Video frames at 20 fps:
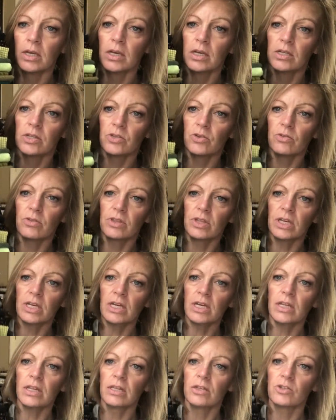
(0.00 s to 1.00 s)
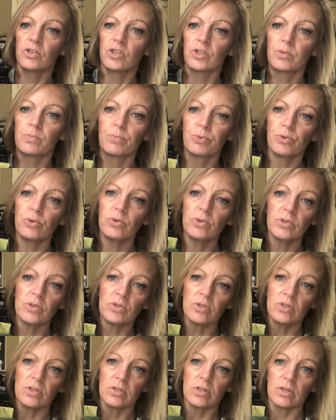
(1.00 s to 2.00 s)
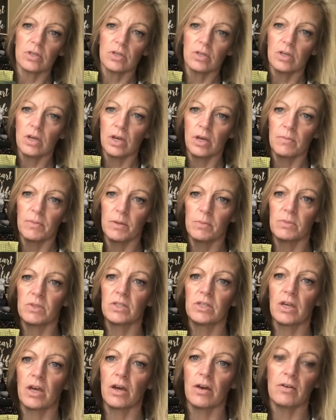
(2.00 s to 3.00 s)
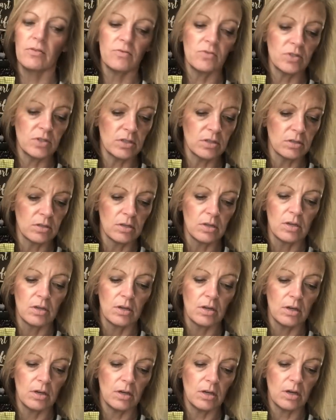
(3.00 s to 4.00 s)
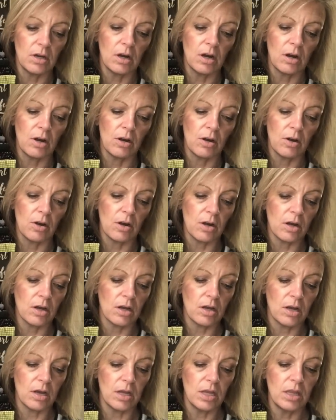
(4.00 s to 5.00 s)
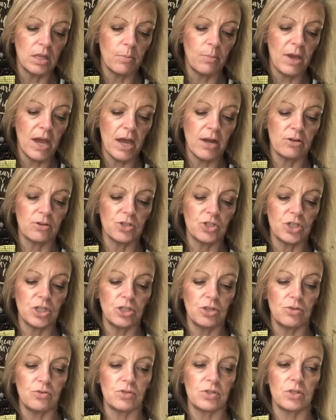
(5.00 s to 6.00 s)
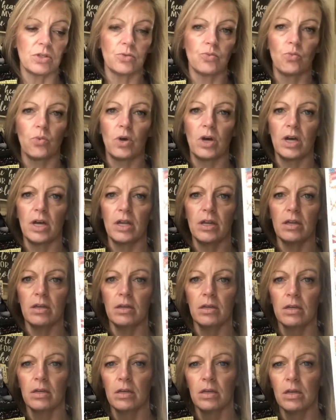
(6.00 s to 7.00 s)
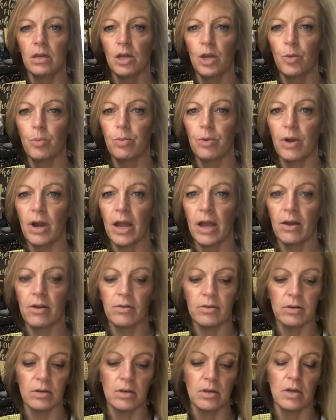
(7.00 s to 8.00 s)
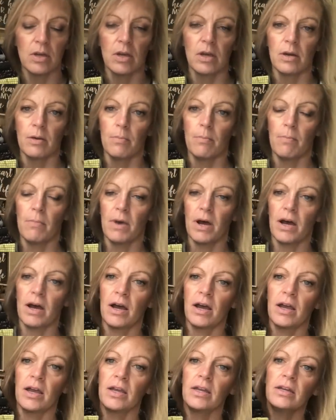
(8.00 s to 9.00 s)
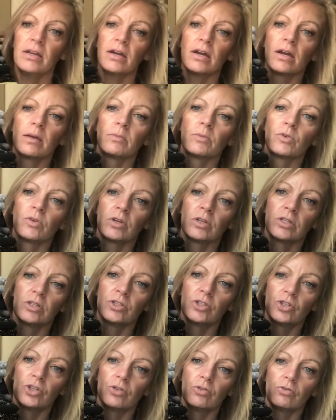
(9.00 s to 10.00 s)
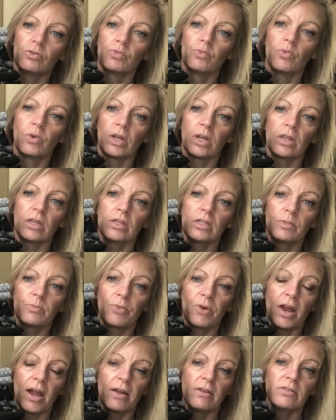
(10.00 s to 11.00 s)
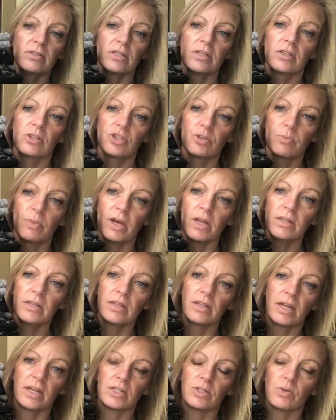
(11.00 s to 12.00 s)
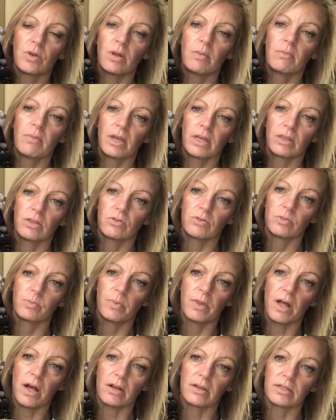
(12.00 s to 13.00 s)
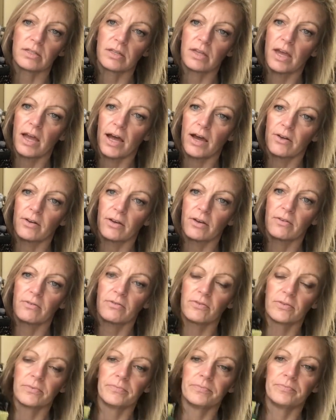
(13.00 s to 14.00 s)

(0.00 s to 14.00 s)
So then the spools um, themselves are, uh, in the pattern, she uses one brown. Mine, I'm going to choose one of these browns each month, and that's what I'll make those blocks out of.